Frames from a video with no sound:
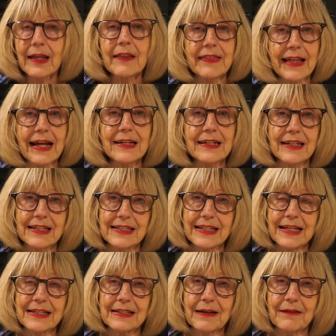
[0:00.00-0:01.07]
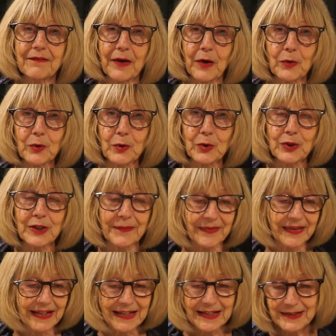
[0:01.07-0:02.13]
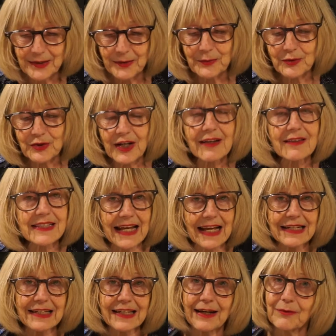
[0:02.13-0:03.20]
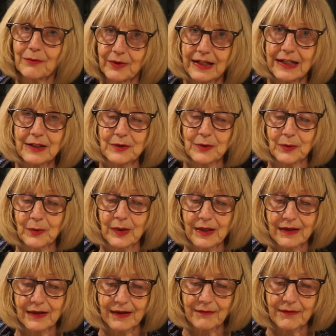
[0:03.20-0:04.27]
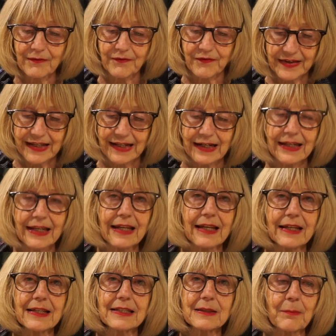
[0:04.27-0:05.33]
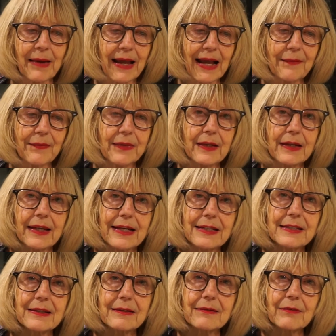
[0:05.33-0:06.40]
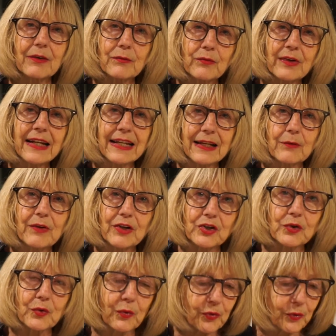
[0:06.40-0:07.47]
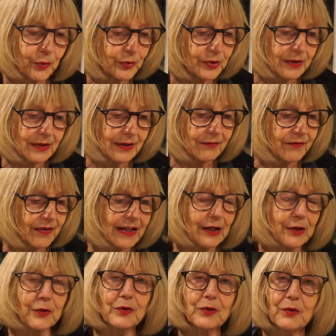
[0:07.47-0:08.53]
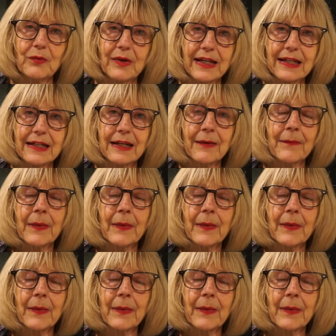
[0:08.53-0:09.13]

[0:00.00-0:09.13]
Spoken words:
That, he says, felt good. So Charles Handy, I really do feel, is a man that has really original thought and very good to read.